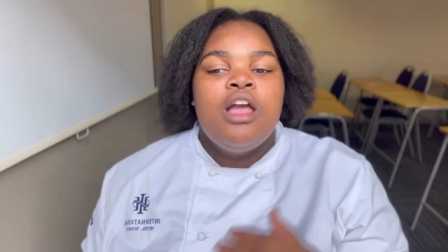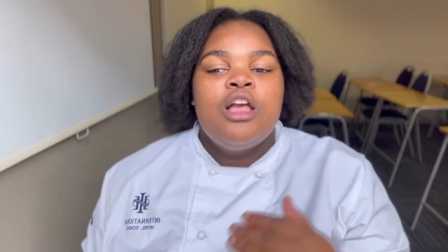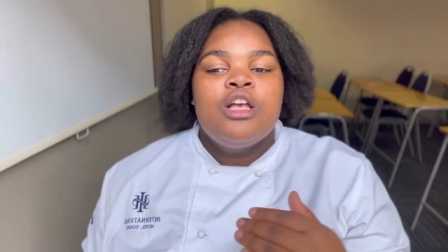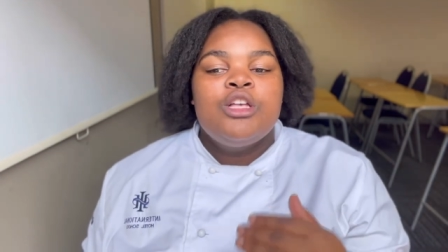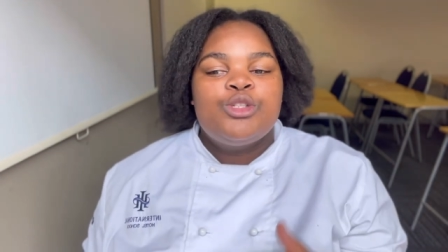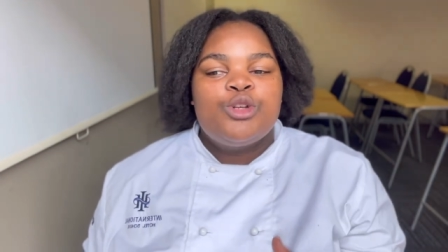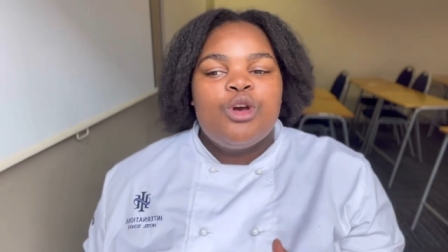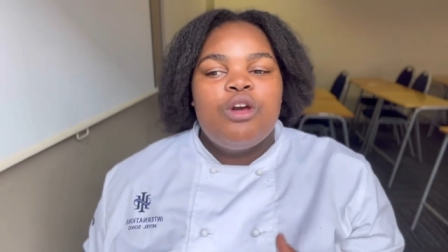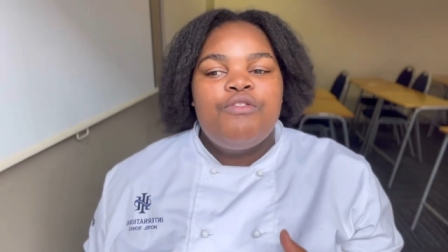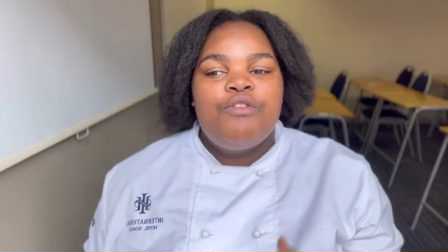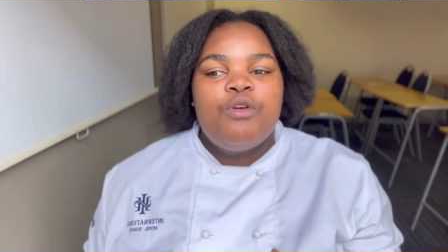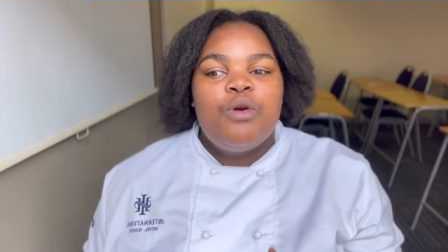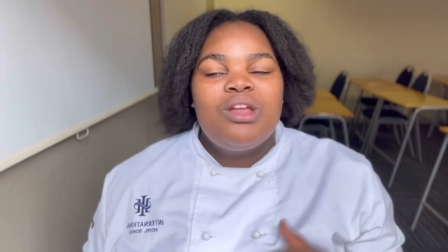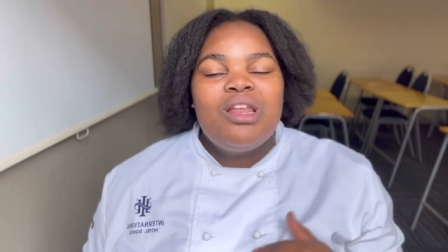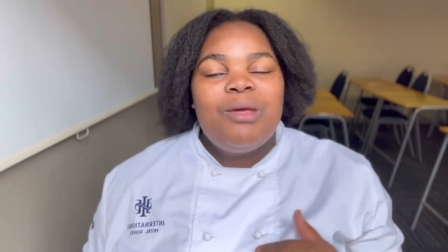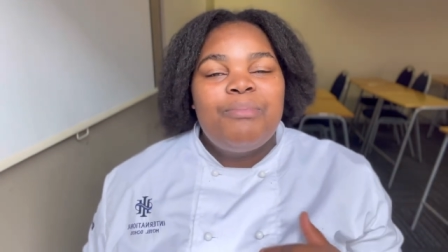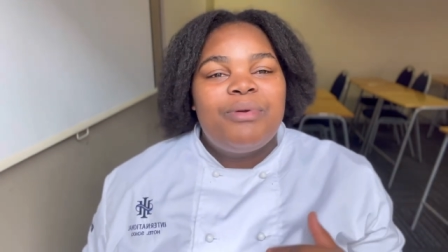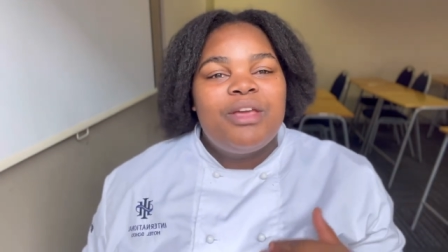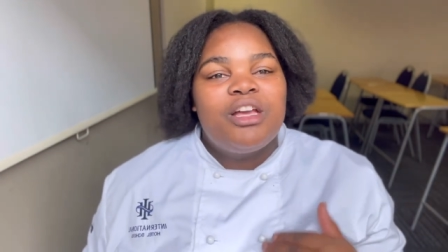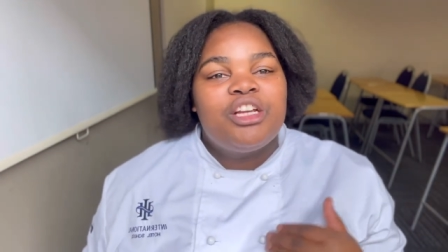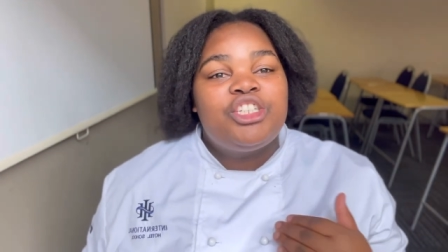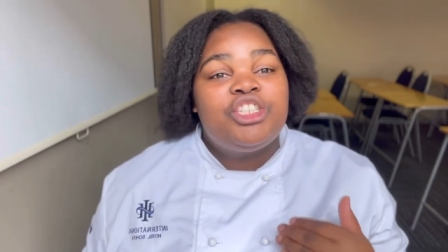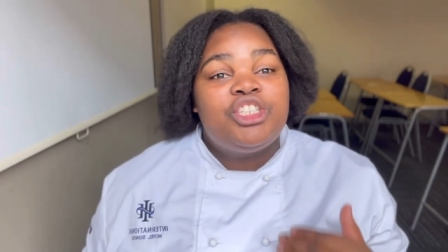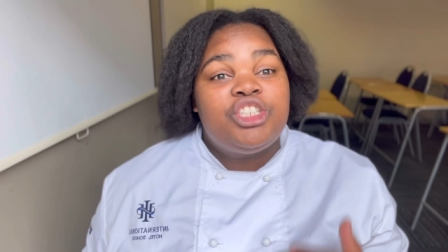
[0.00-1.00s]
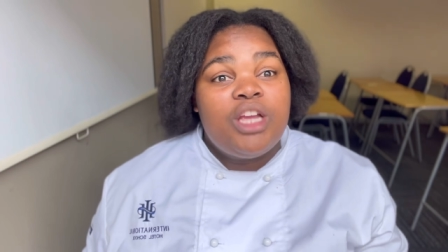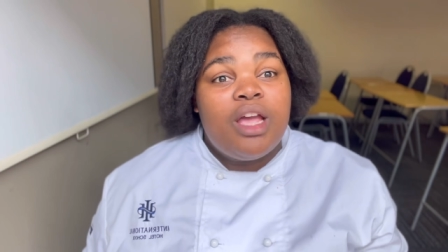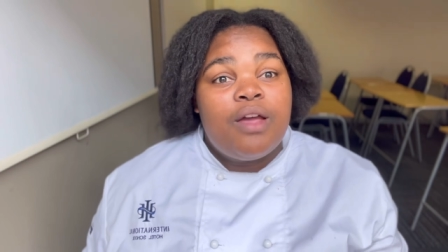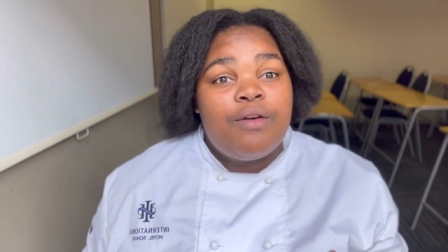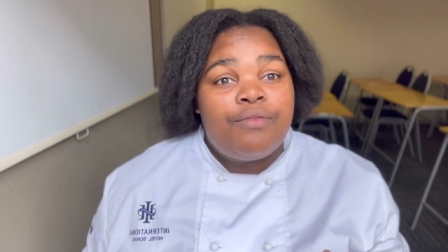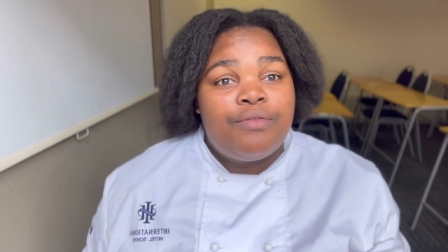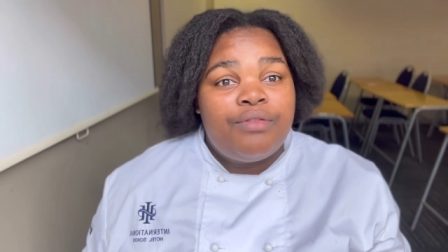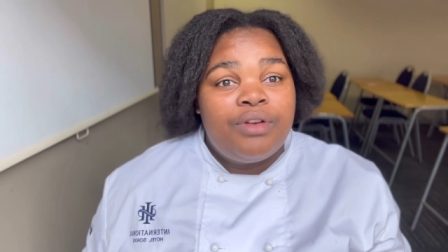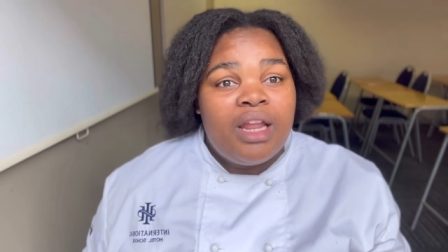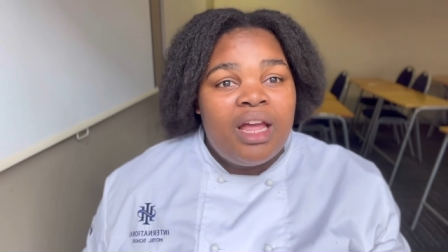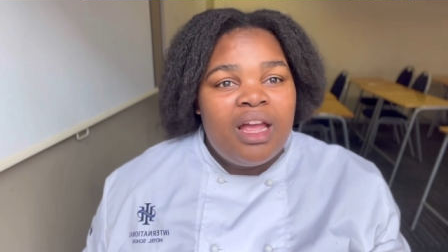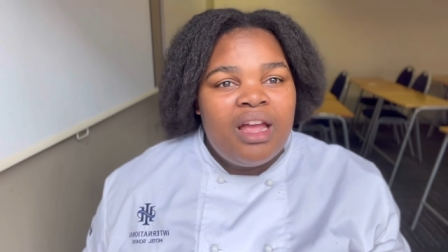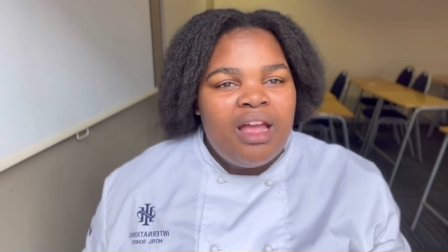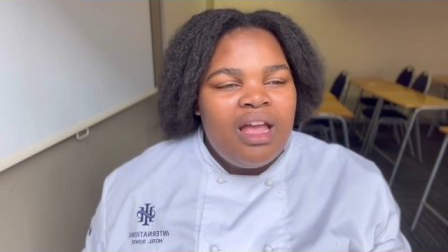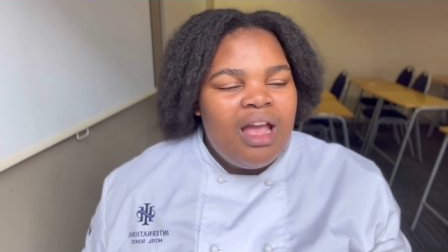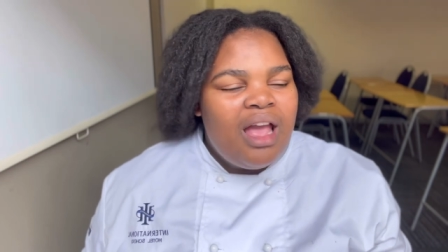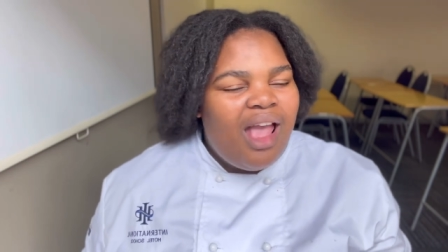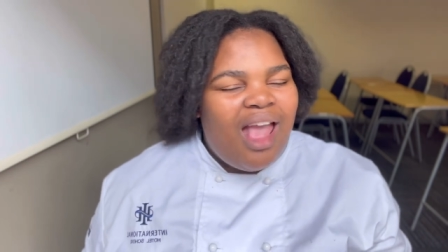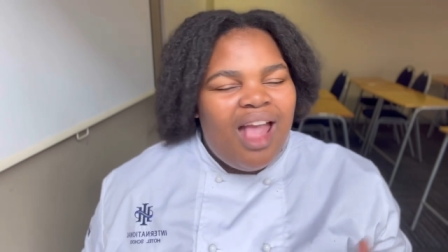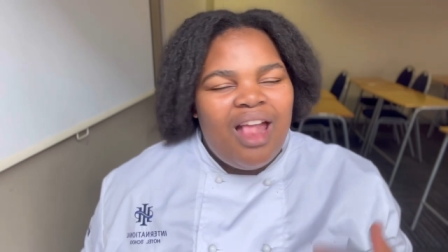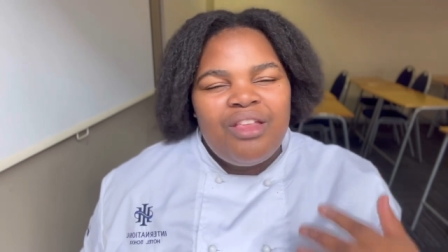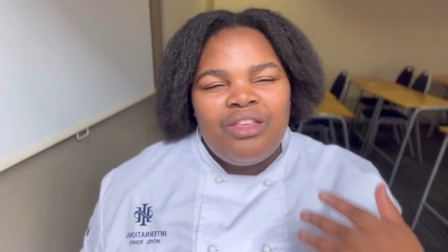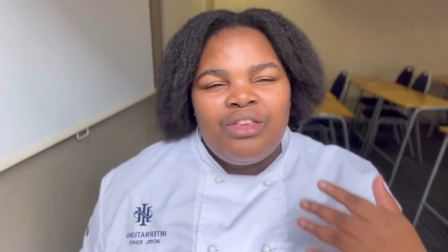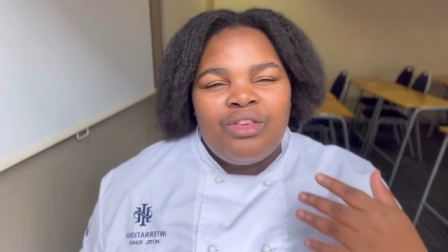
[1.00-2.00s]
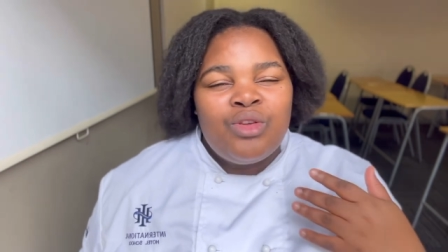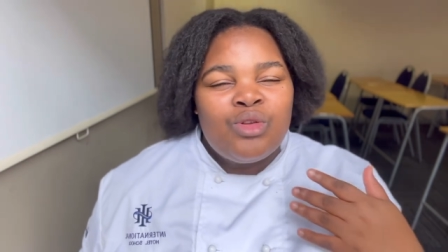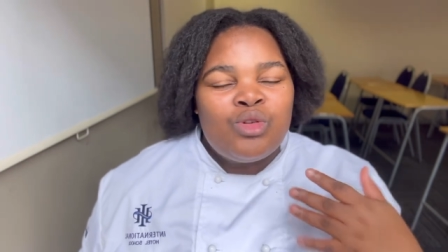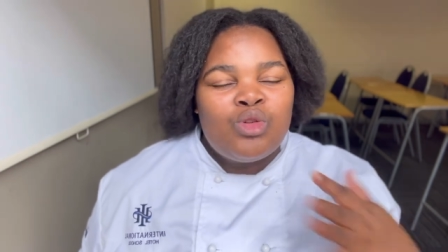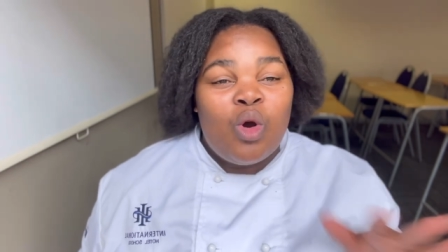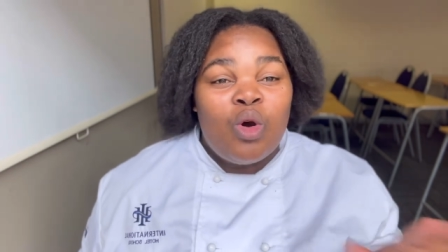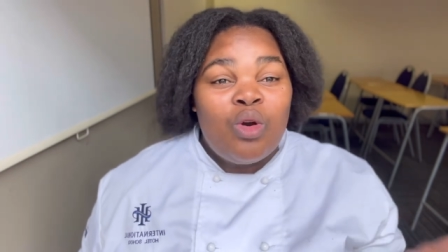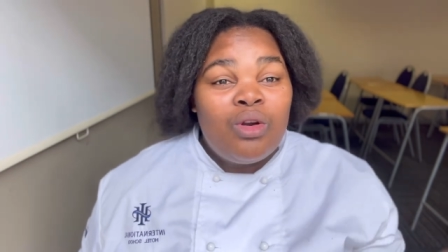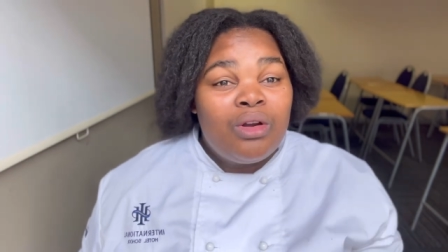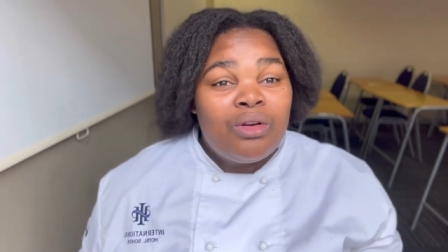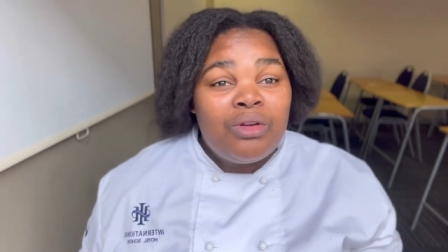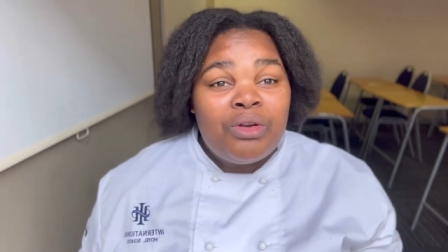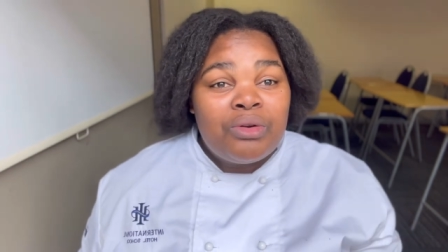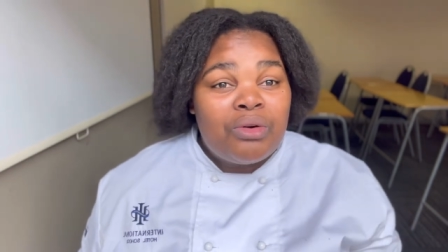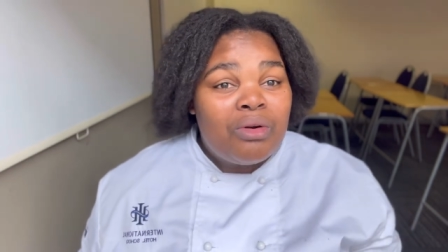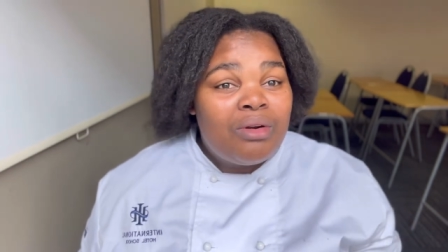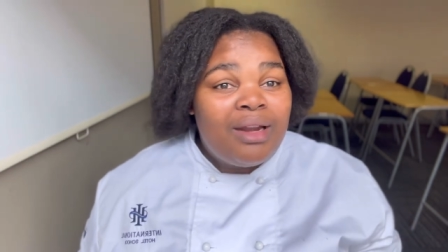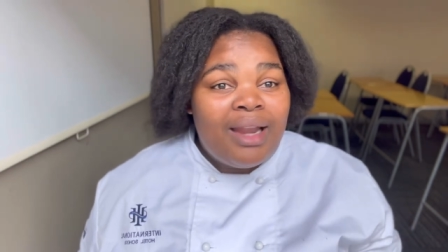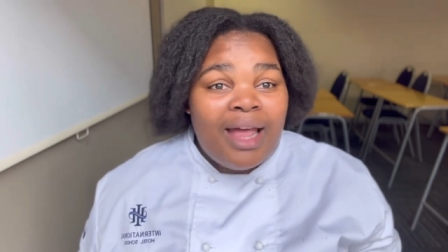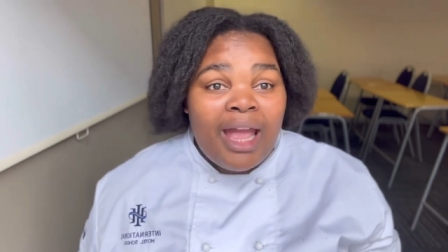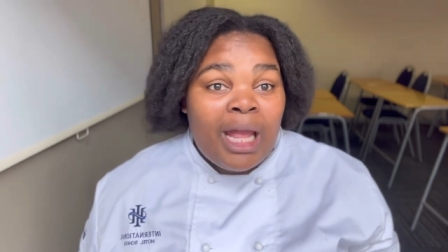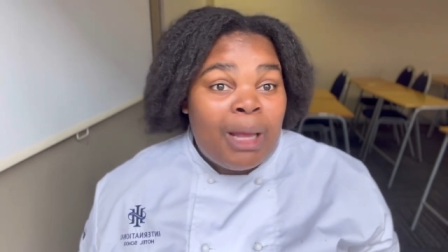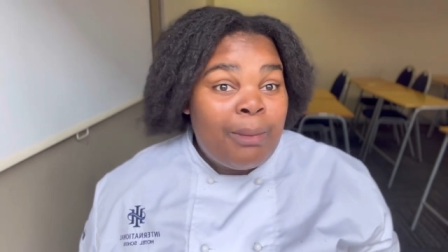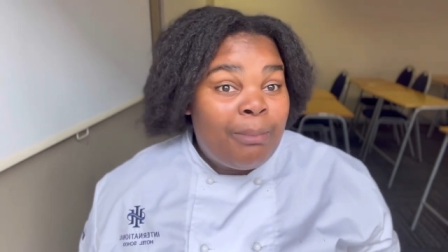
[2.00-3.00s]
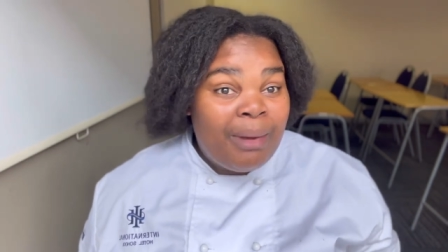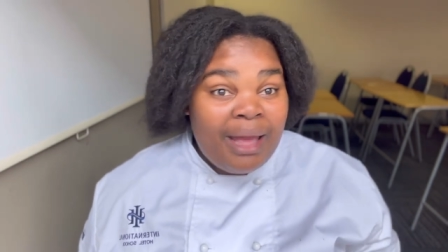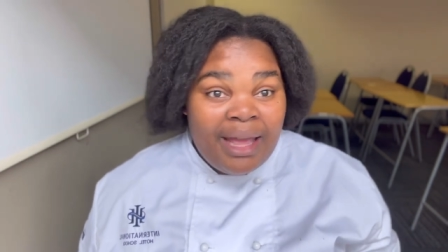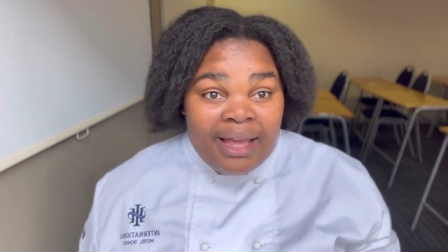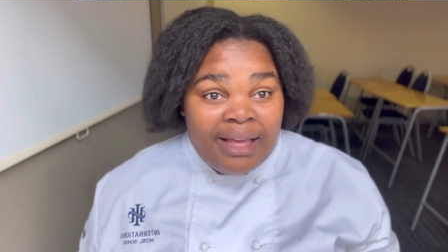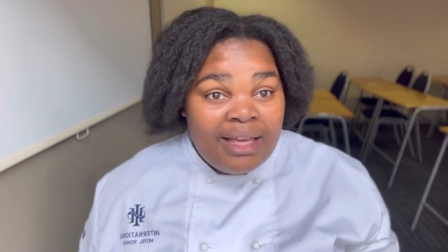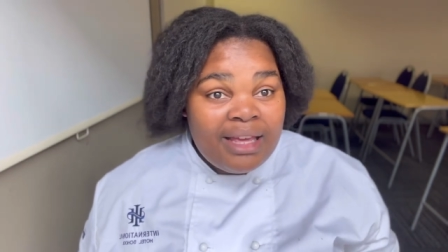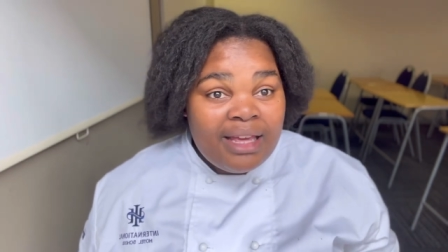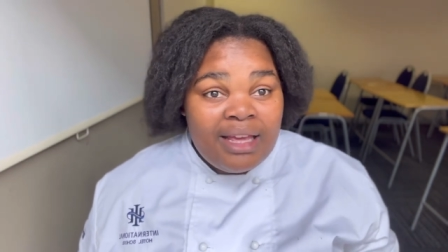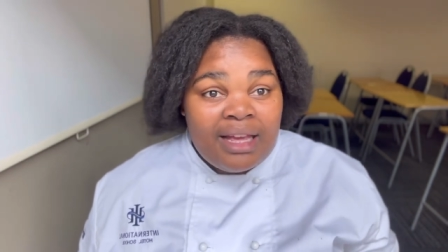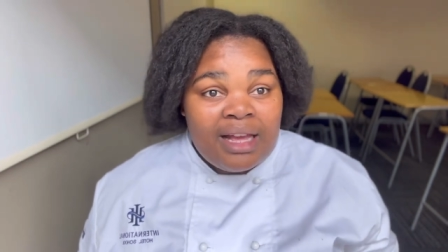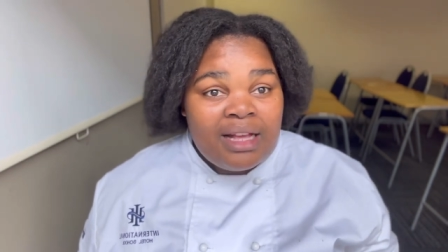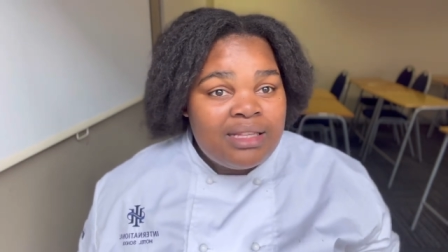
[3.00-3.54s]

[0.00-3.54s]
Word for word: so if you want to be a chef ne and you don't you don't like baking